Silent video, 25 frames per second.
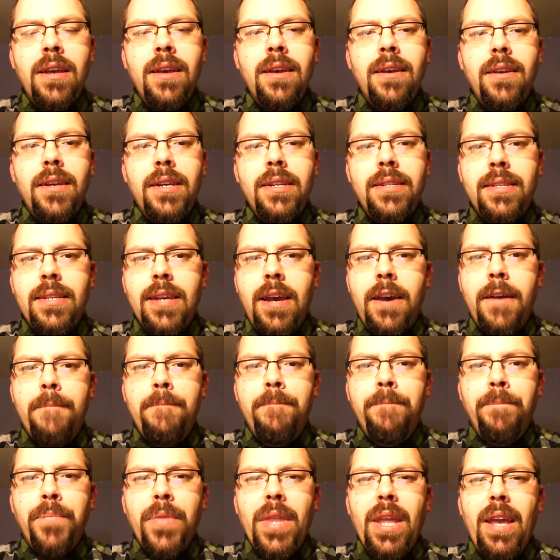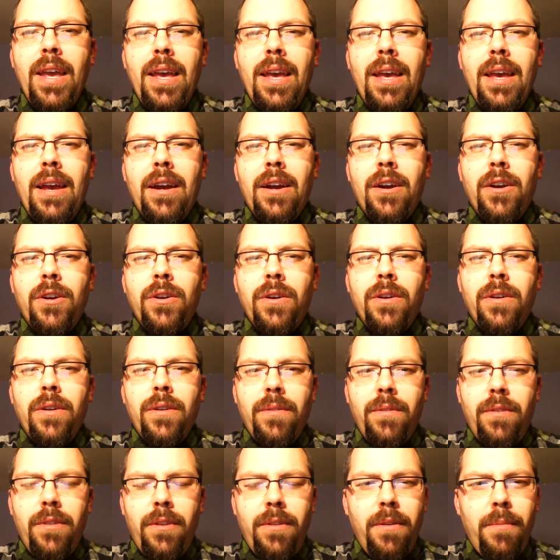he said, or, or
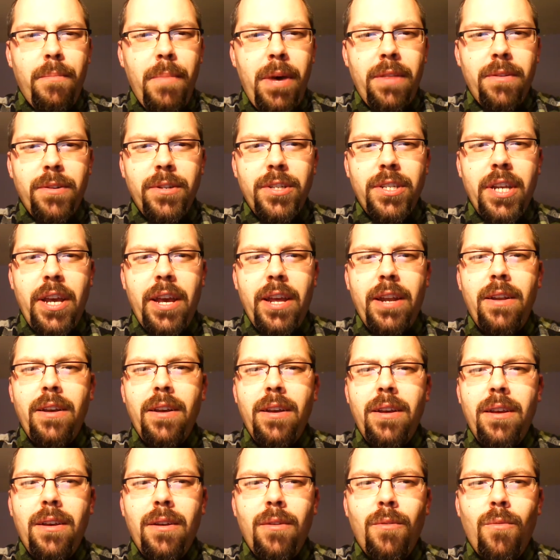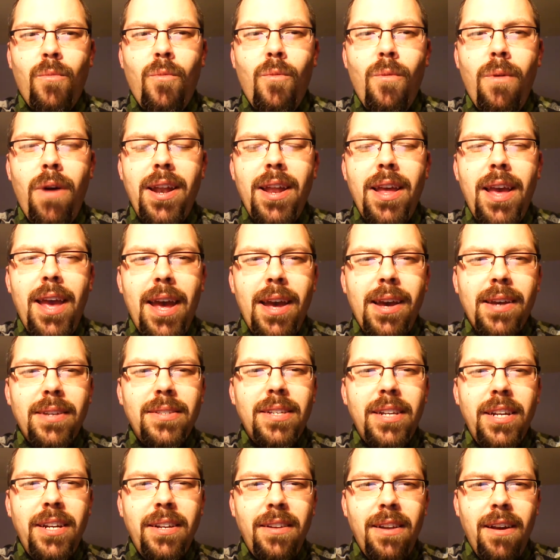the, the mother said, "What has
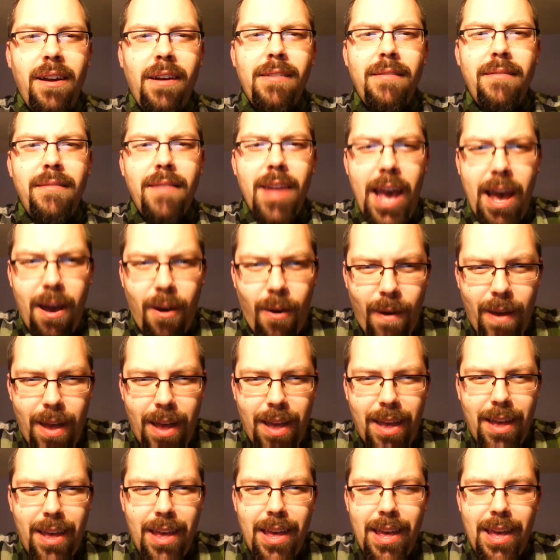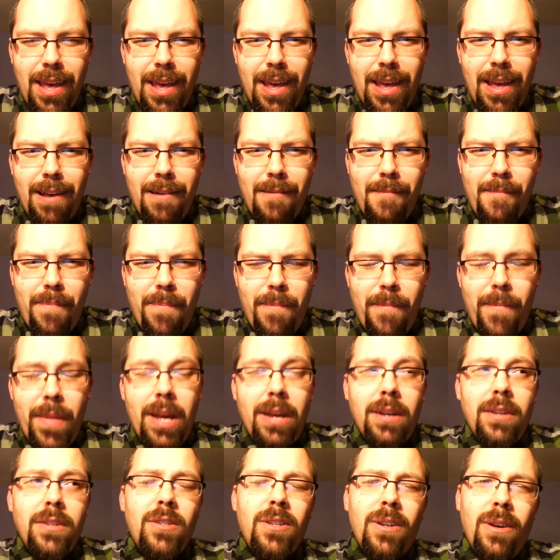he done now?"
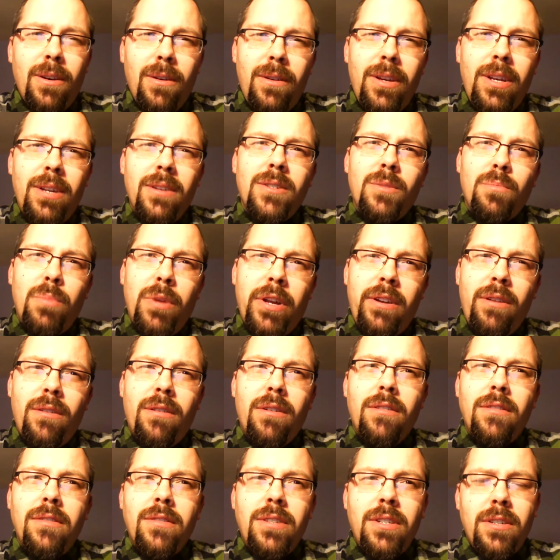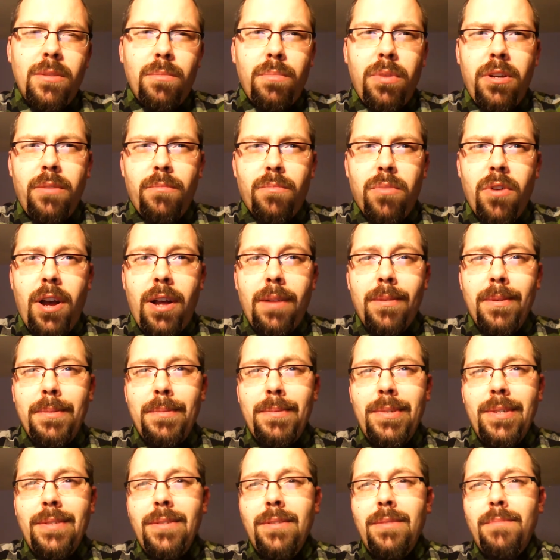So he explained to her the discipline problems,
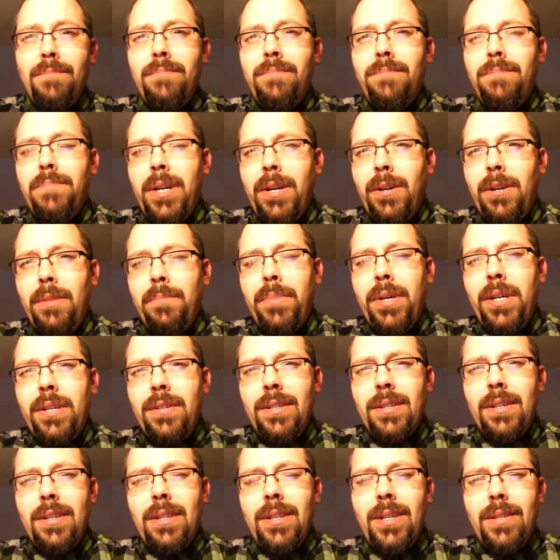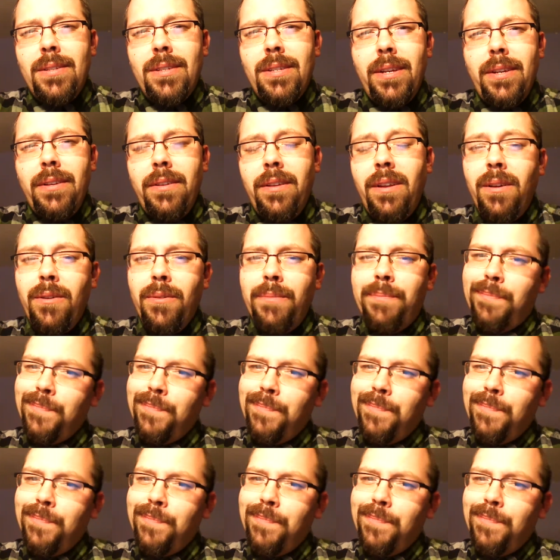and the parent basically said, "You know,